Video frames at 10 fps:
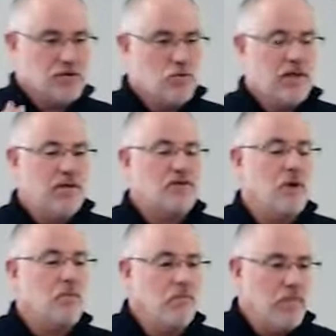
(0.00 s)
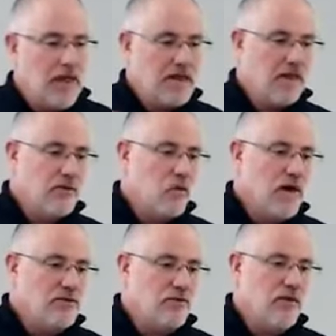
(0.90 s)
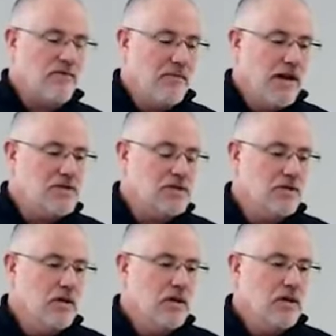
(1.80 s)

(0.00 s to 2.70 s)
to really start laying down the grounds of Reformation